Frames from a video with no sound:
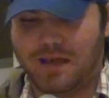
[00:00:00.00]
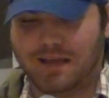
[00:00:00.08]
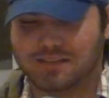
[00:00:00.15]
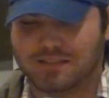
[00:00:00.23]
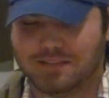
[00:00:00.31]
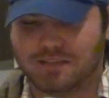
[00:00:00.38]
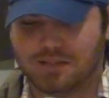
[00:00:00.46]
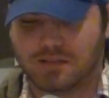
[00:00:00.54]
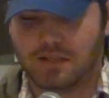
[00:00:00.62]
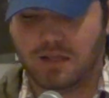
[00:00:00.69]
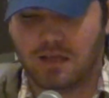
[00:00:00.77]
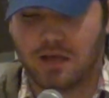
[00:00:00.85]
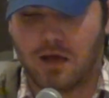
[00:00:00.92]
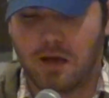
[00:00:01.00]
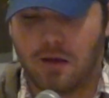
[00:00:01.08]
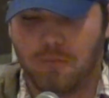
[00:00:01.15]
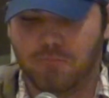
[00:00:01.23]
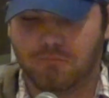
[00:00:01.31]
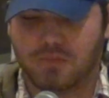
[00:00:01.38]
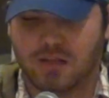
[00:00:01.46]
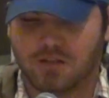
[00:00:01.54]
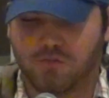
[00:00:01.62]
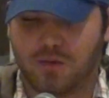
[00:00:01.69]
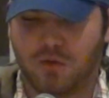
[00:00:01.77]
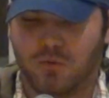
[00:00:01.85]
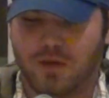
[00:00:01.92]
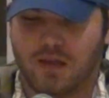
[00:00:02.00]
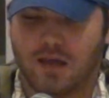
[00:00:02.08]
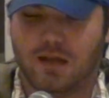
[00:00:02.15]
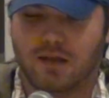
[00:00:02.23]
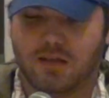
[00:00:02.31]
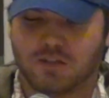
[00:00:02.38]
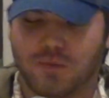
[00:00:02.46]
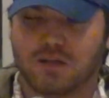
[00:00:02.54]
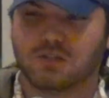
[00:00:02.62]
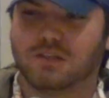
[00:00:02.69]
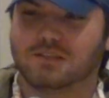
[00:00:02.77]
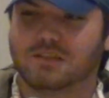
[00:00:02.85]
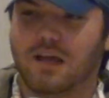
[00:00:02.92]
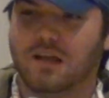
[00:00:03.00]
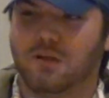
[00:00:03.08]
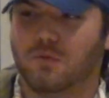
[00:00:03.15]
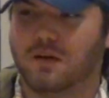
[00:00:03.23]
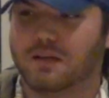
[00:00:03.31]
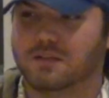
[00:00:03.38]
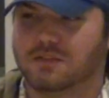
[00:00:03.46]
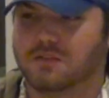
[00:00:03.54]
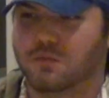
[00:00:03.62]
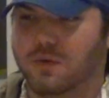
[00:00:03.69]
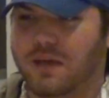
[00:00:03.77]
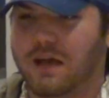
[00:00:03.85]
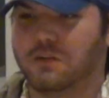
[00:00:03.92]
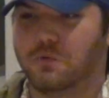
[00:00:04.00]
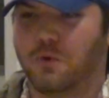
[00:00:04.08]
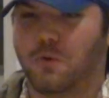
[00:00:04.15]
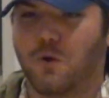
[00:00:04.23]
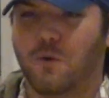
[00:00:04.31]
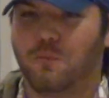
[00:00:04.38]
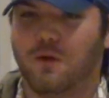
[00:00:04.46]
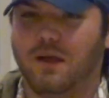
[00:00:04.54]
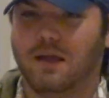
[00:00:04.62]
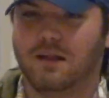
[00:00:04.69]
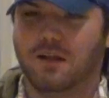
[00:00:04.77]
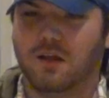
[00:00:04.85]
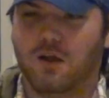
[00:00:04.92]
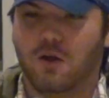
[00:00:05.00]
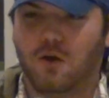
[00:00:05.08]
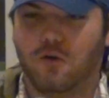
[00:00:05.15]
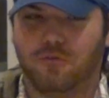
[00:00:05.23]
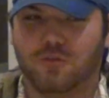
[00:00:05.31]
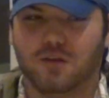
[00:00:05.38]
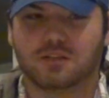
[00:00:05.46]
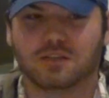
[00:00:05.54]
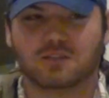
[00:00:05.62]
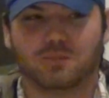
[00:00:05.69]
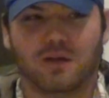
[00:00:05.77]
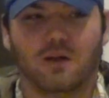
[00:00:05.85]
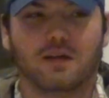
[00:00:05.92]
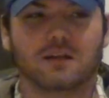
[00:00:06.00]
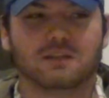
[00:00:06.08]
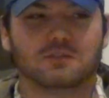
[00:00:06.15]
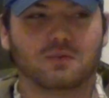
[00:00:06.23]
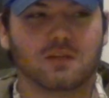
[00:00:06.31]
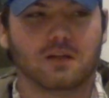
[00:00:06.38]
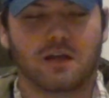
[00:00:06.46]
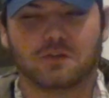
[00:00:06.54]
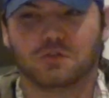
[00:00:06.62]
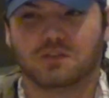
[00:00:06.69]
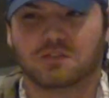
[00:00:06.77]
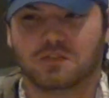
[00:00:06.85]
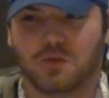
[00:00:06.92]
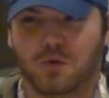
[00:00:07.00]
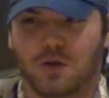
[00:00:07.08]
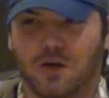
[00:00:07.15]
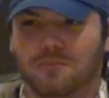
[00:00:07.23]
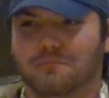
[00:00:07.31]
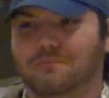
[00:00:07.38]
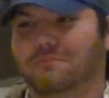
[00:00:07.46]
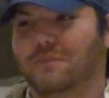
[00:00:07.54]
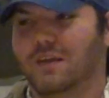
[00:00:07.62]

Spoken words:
makes this family weekend especially exciting was we got to incorporate her first experience with an electric scooter.